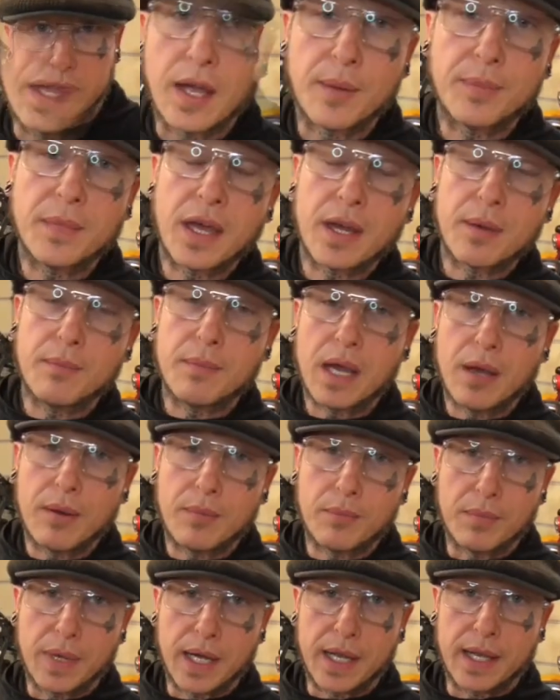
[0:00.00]
I'm not a
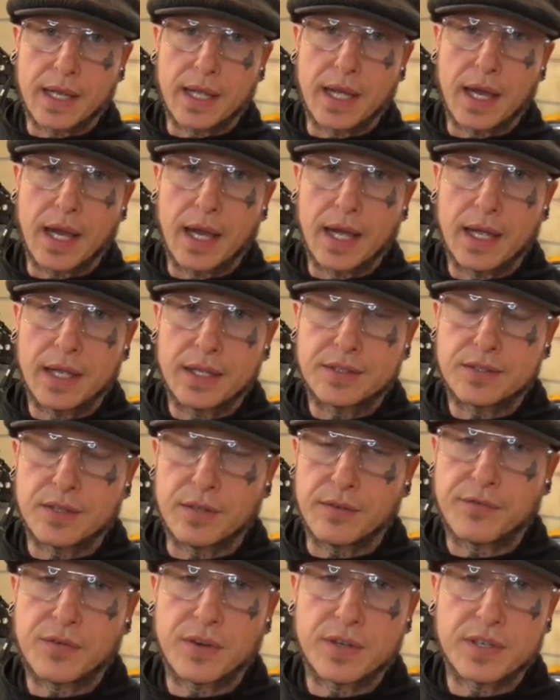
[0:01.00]
mountain bike guy, so
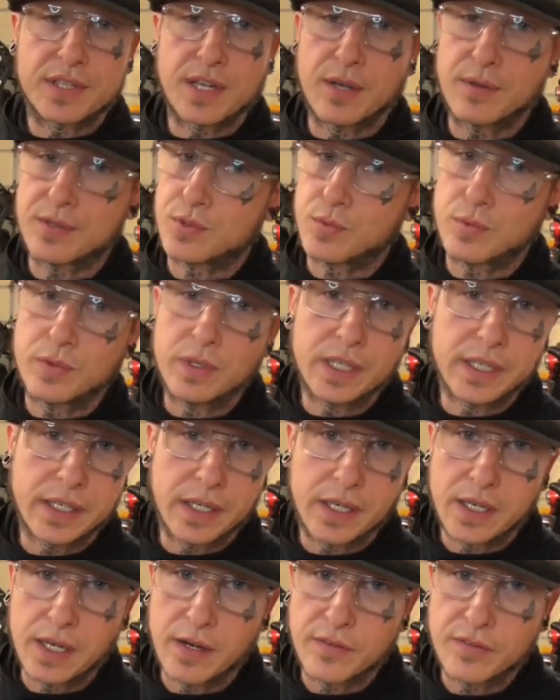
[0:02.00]
at first I was really
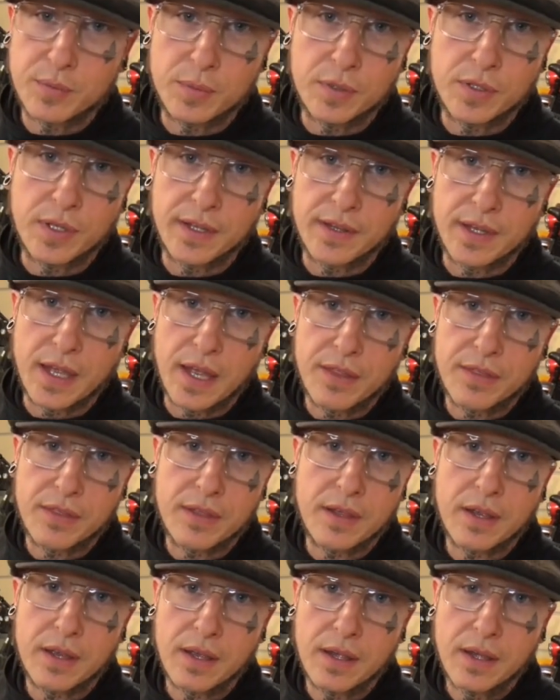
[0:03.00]
uncomfortable on that
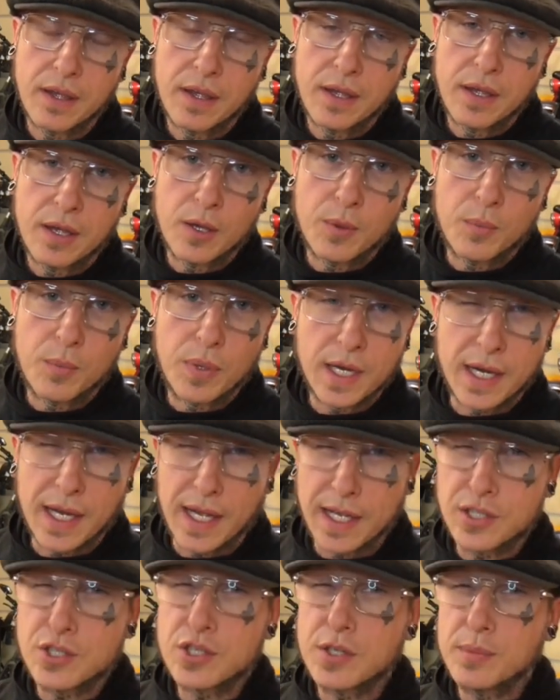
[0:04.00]
thing. But
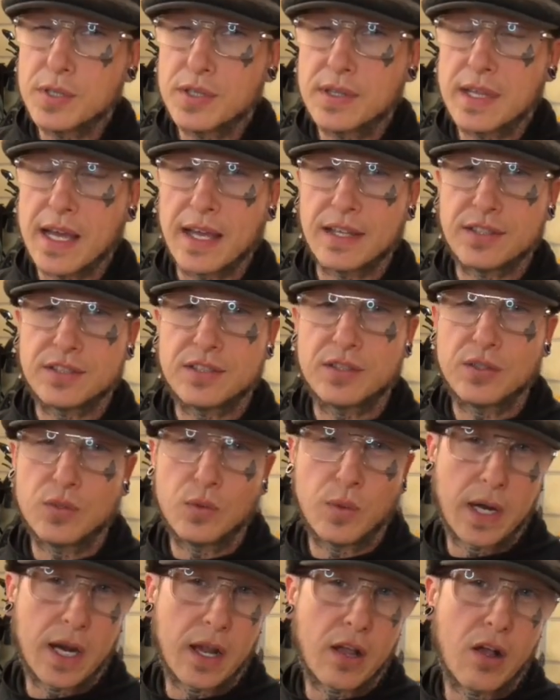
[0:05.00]
I attribute that to
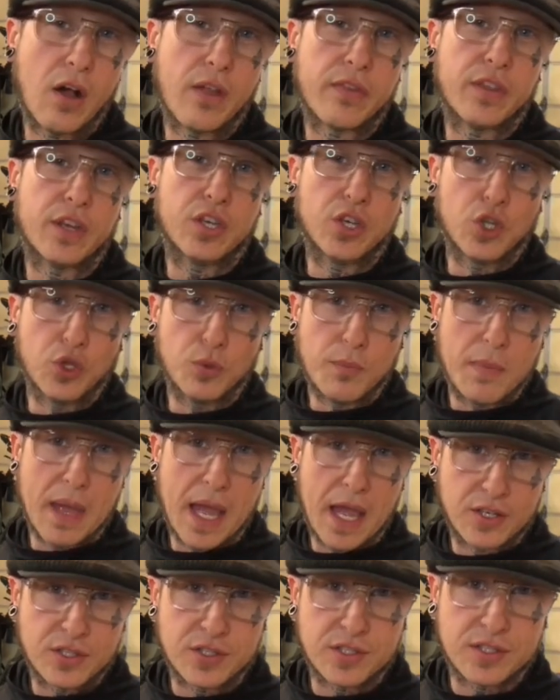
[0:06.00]
what I call the new
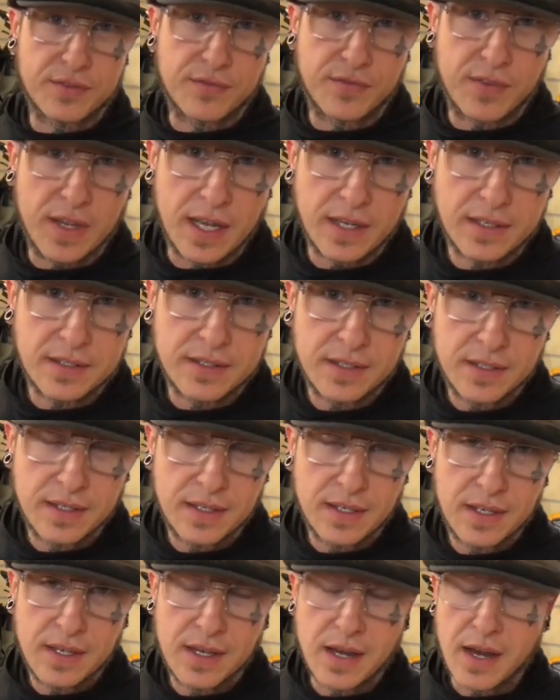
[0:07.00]
mattress effect.
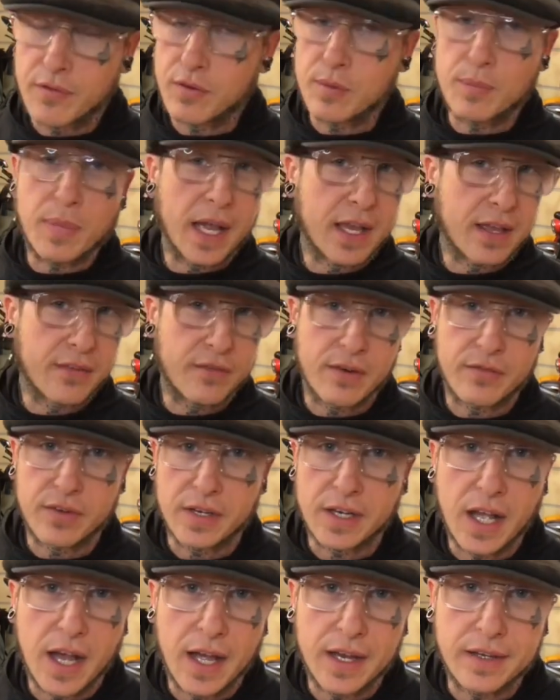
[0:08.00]
Every bike I've ever
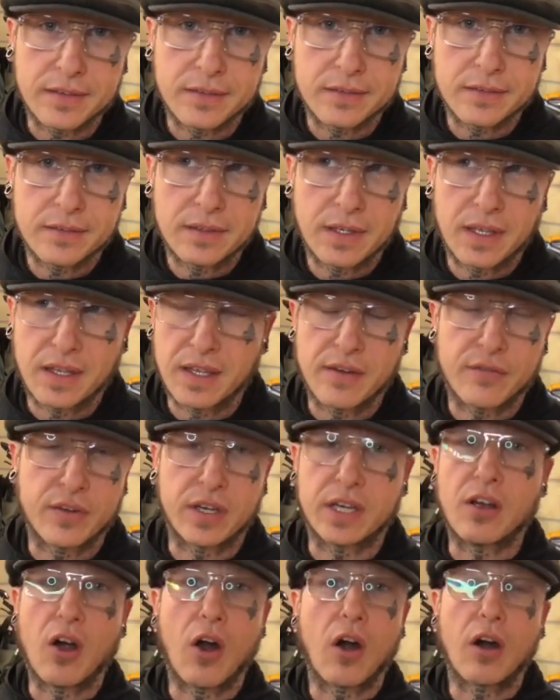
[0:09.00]
gotten, hell, every
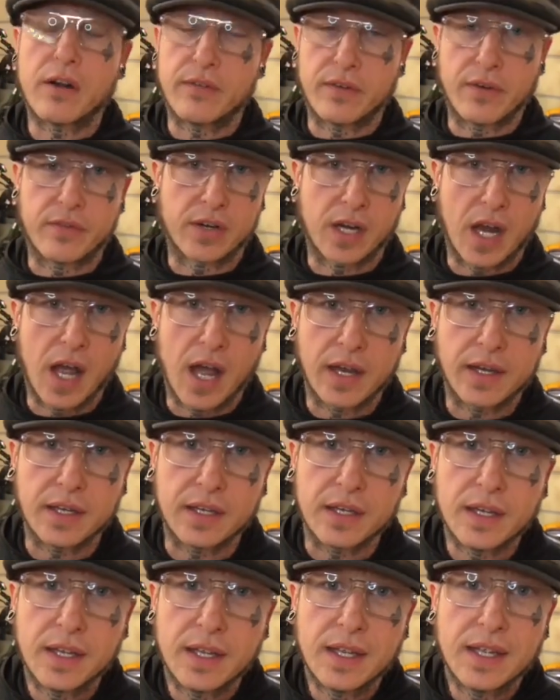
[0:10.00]
car I've ever
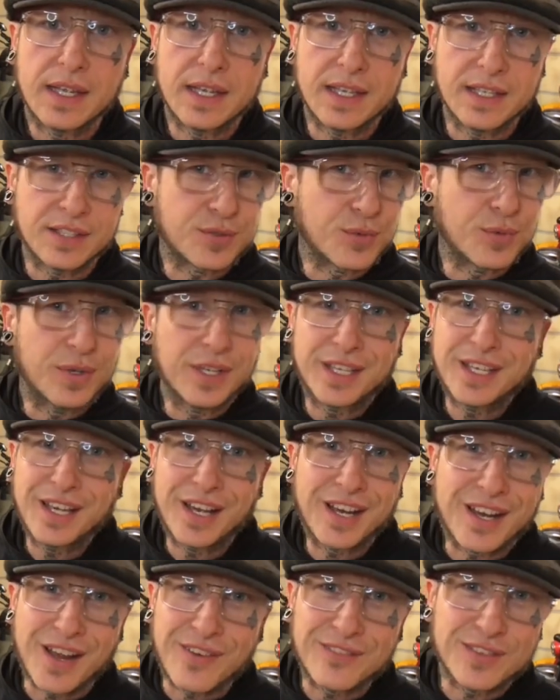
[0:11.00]
gotten, it's really
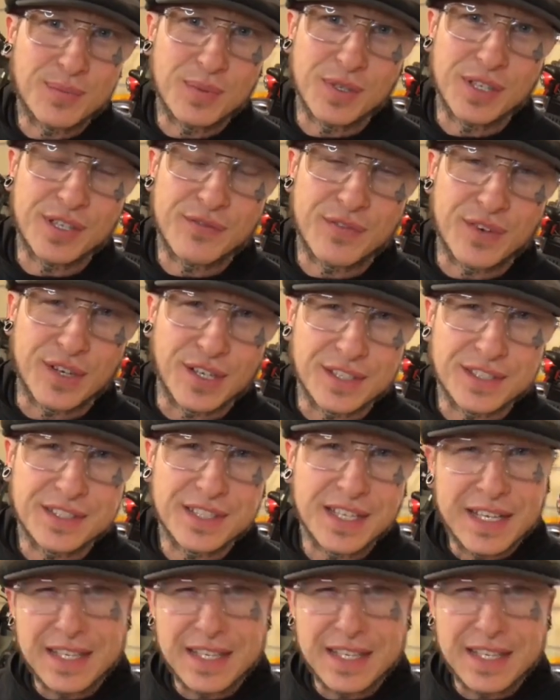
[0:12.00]
uncomfortable at first.